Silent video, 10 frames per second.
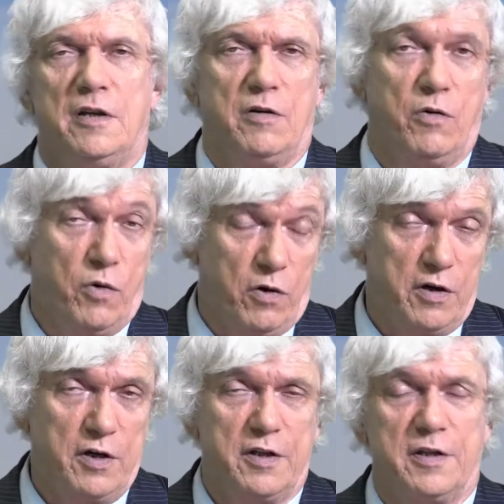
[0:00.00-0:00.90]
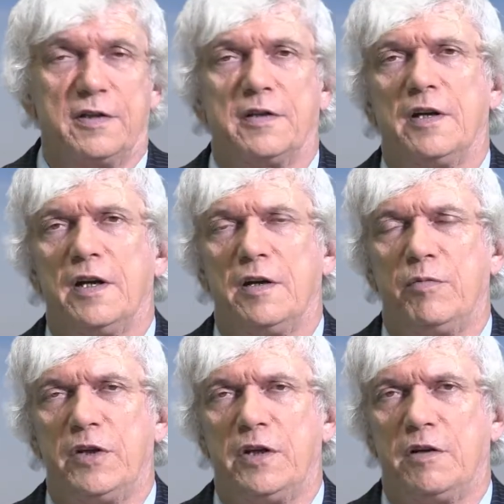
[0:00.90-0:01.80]
or it can
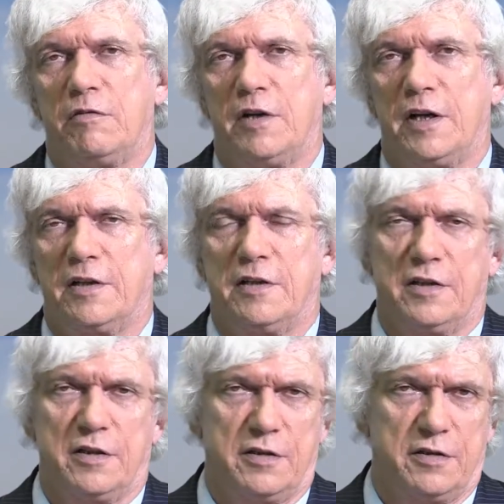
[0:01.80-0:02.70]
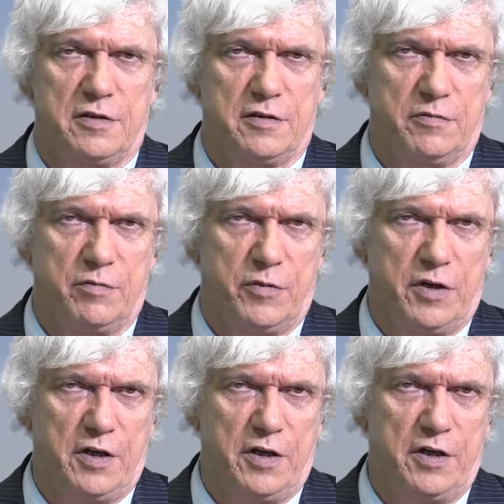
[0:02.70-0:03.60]
be corrected
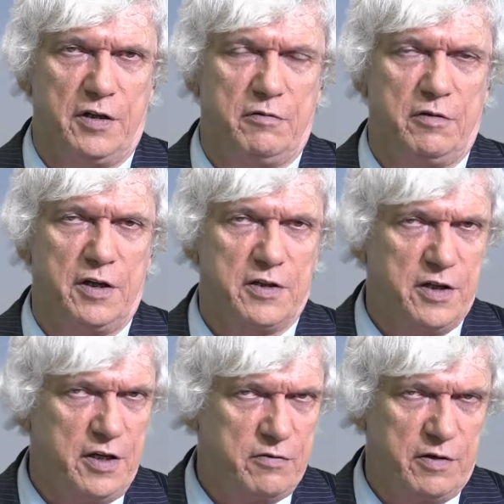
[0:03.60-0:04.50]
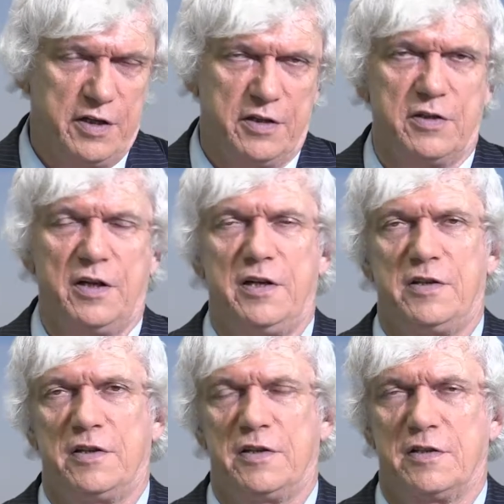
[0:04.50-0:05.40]
by real exchange rate
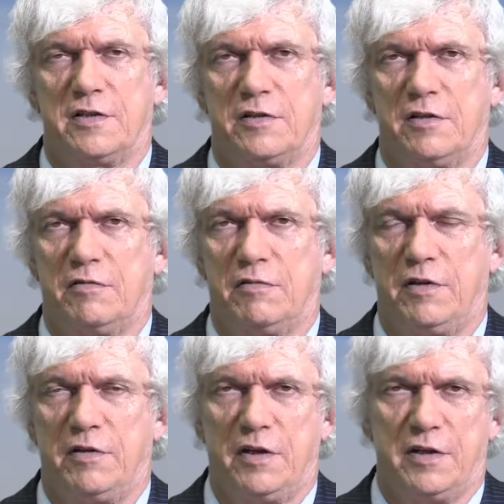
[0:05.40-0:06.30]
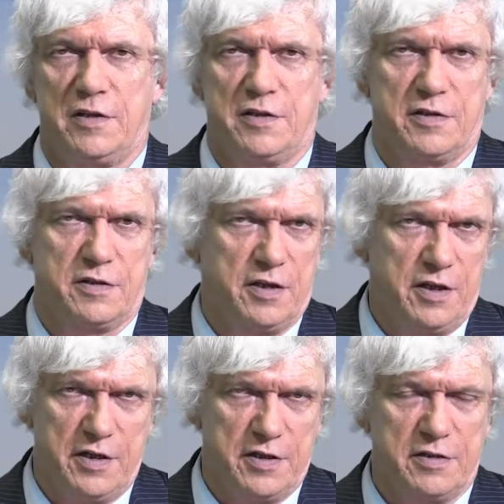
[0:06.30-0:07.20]
changes. So the United
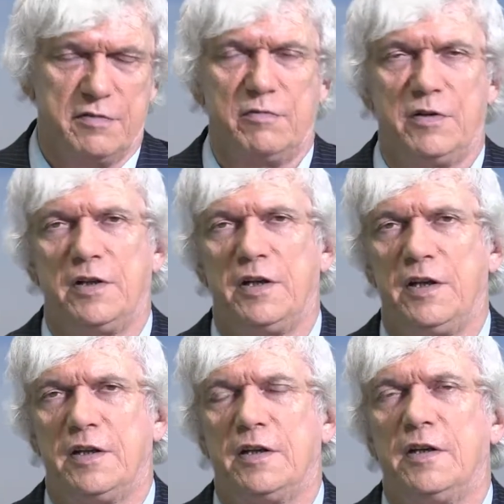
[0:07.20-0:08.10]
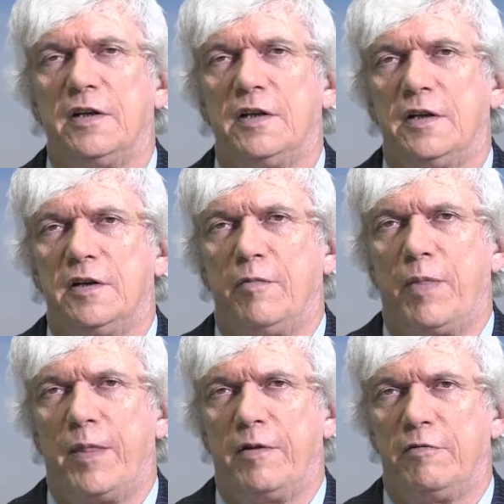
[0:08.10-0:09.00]
States would need
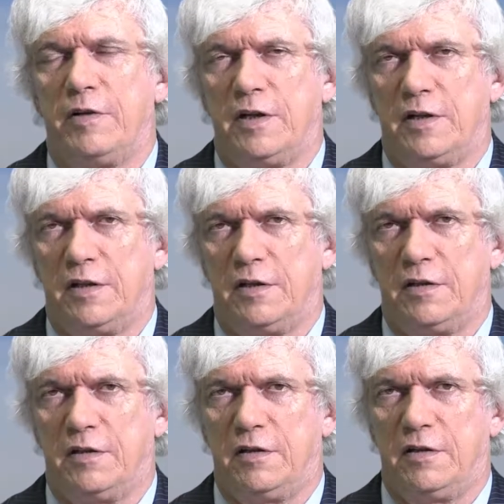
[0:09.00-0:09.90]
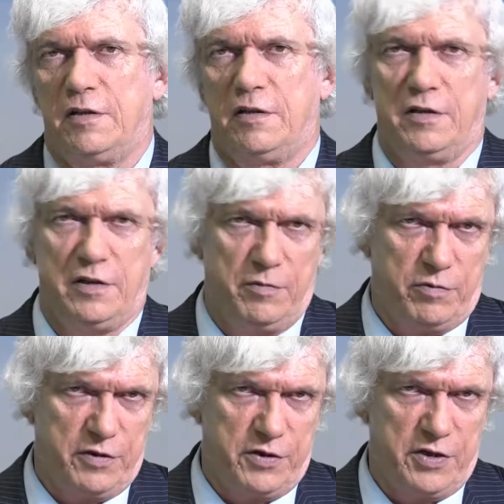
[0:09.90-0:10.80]
a real
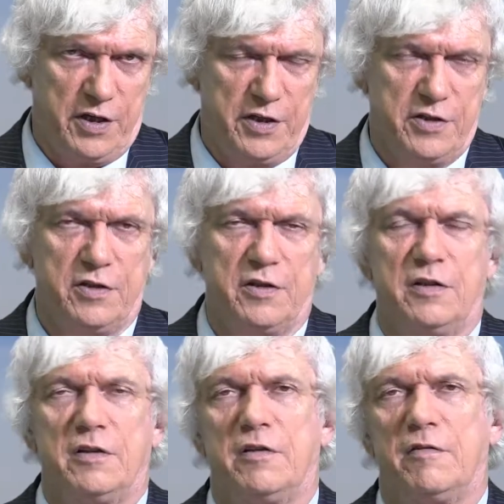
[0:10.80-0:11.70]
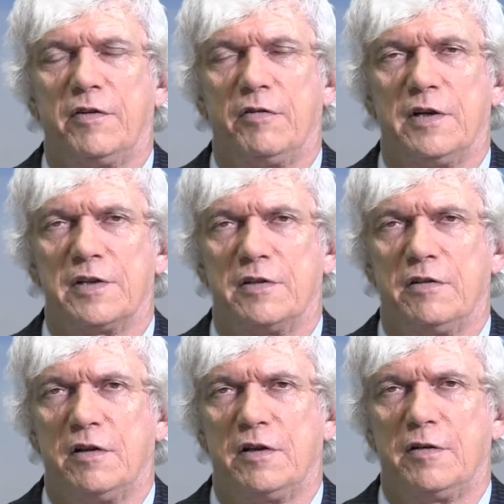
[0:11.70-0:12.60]
depreciation of the US
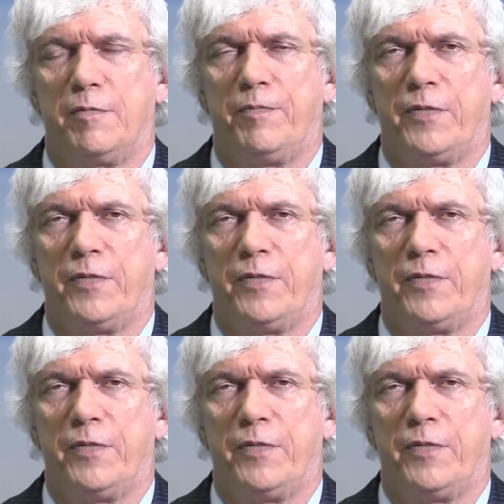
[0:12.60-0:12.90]
dollar,